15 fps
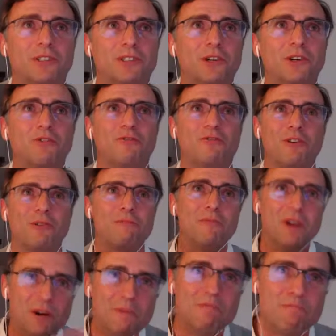So from
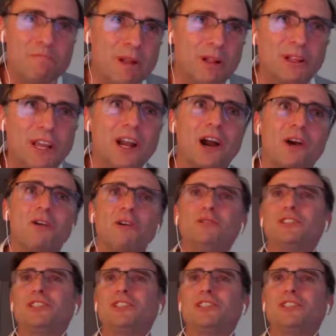building our own